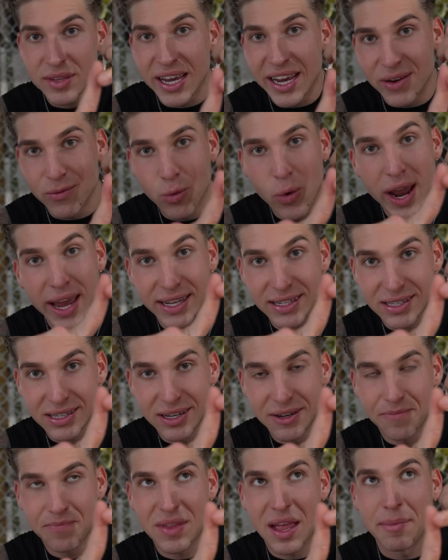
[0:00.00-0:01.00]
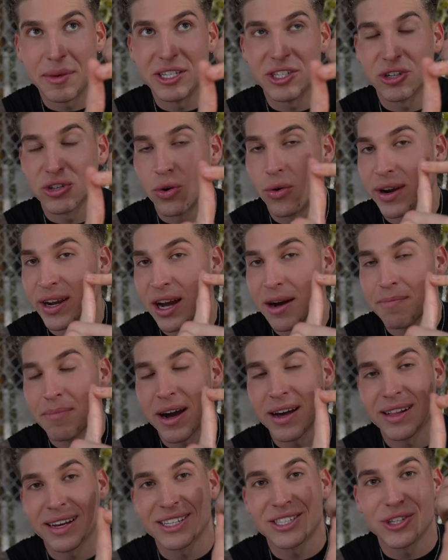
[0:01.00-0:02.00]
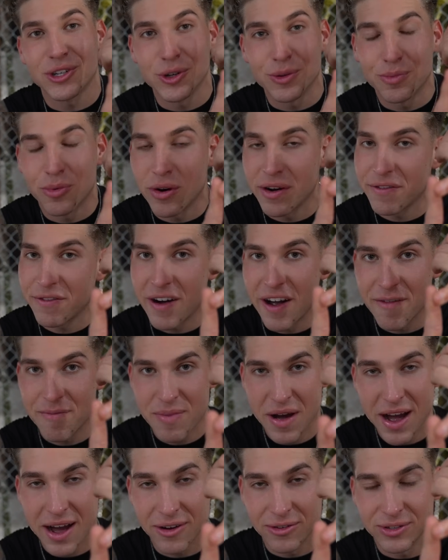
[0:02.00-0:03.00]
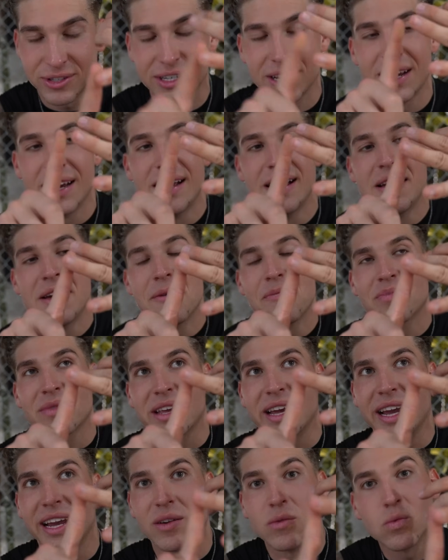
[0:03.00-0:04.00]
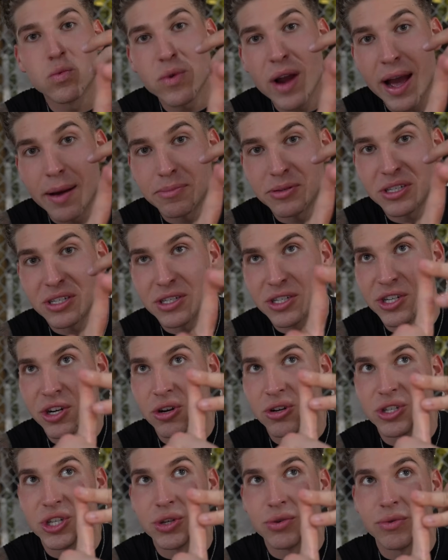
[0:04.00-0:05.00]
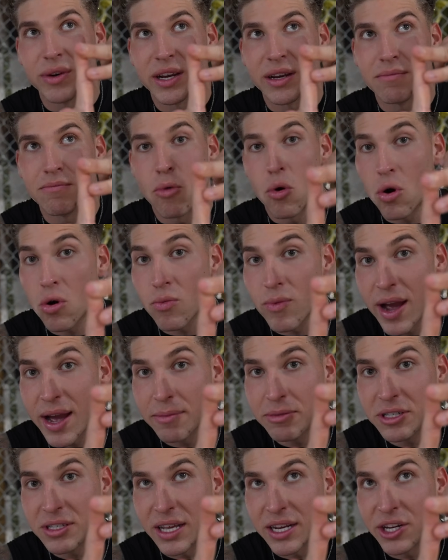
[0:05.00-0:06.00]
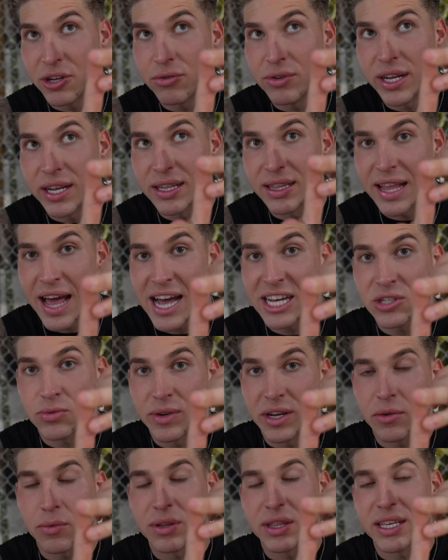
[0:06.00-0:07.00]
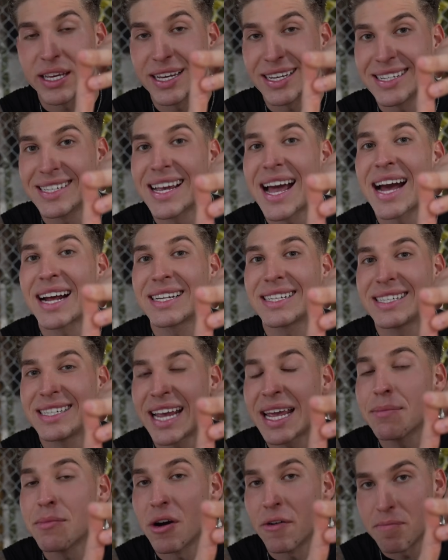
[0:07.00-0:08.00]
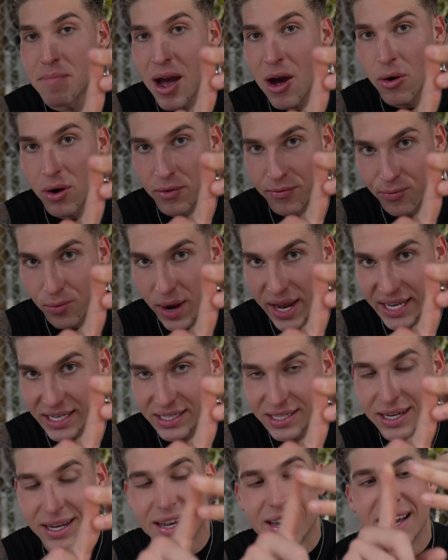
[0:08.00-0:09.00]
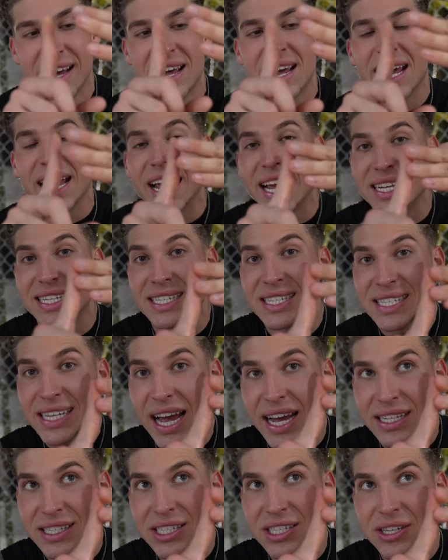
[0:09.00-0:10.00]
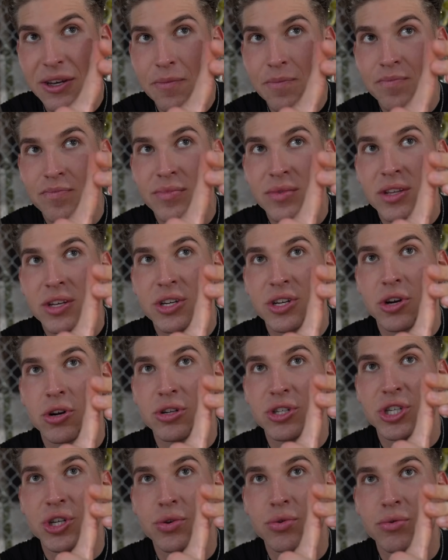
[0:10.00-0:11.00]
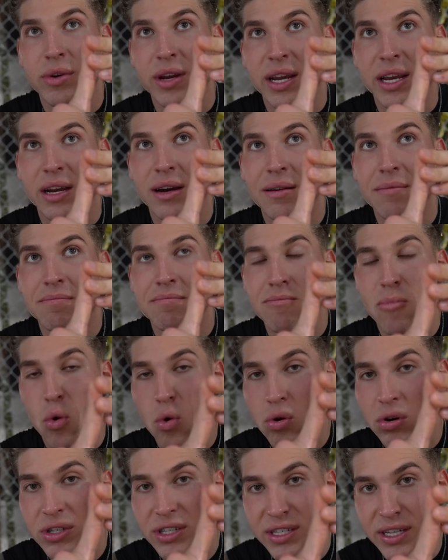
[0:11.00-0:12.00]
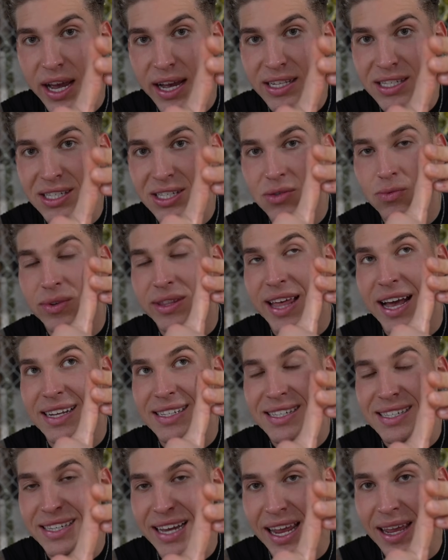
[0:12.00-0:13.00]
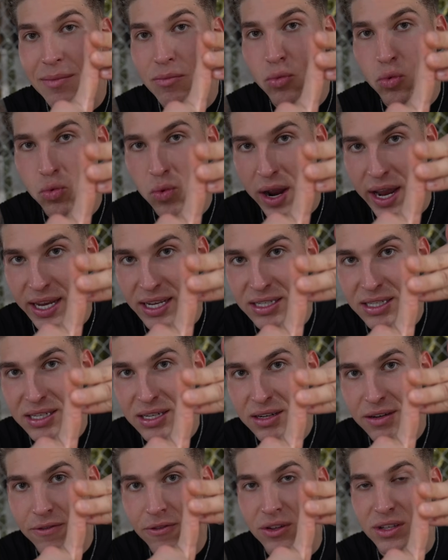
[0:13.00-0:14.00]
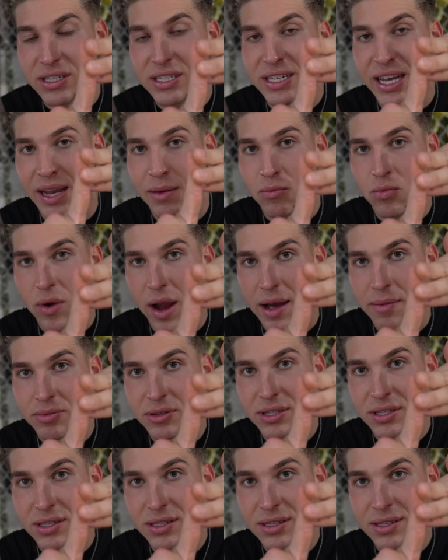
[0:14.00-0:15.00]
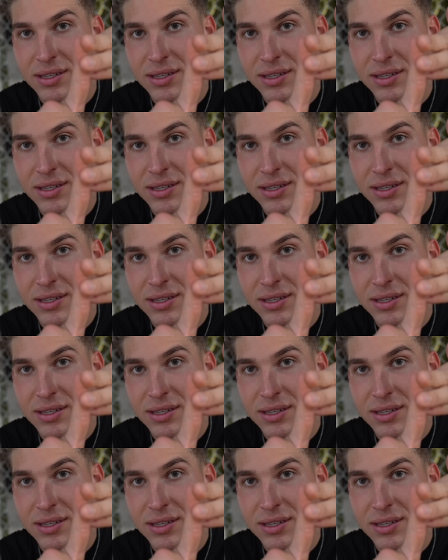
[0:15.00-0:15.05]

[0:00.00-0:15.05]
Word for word: In weight, that means you're going up by like 2.5 pounds in reps. You're doing more reps than you did last week with the exact same amount of weight. In sets, you're doing more sets with that same weight for the same reps.